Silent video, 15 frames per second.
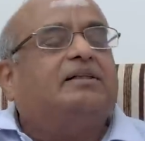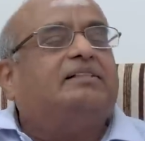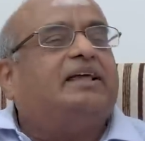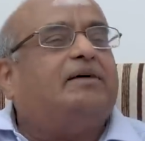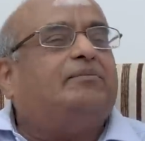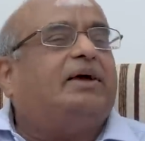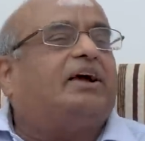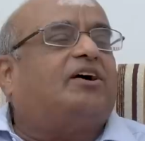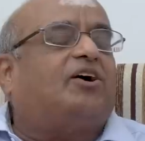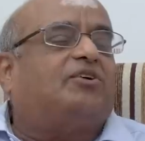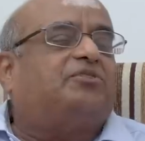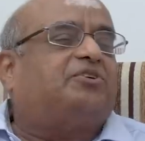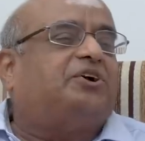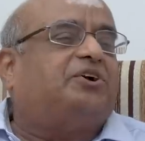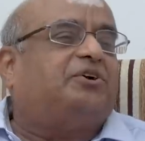they may
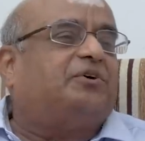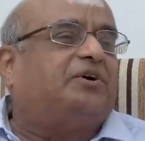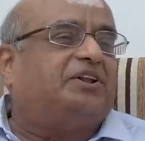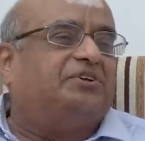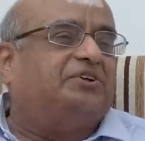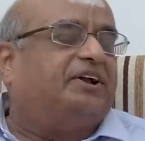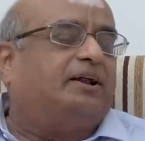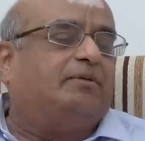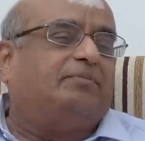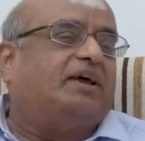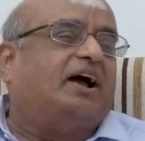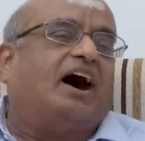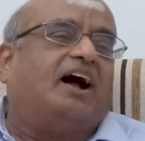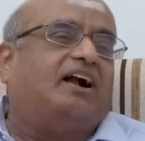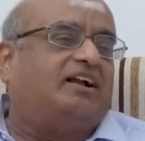constitute in
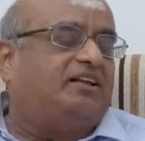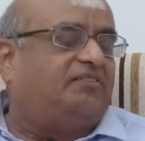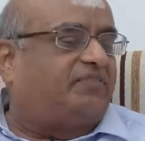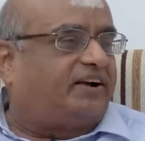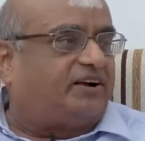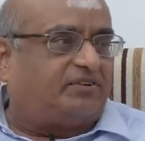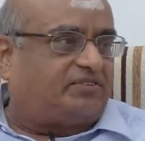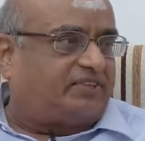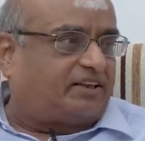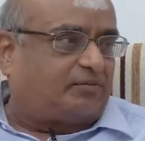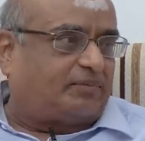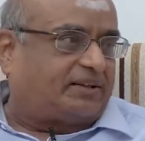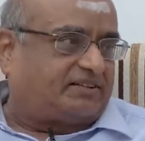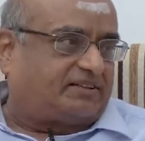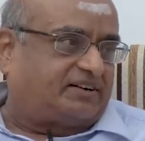GDP hardly 5 to
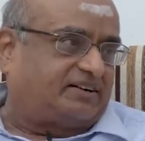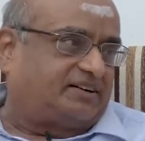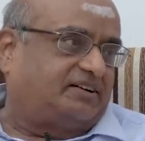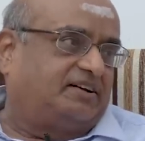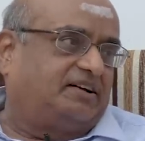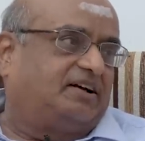6%.